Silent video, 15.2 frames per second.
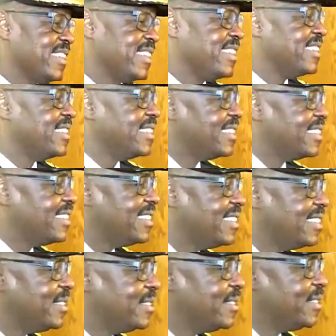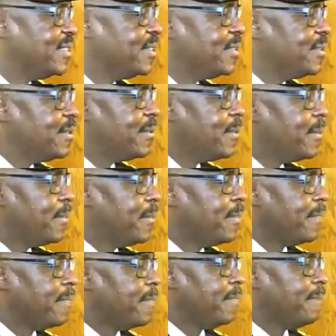I just need few
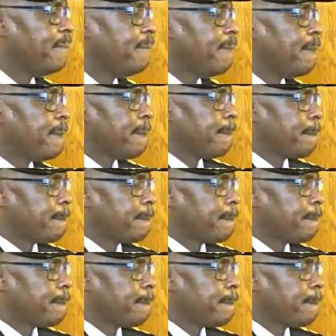last words for you to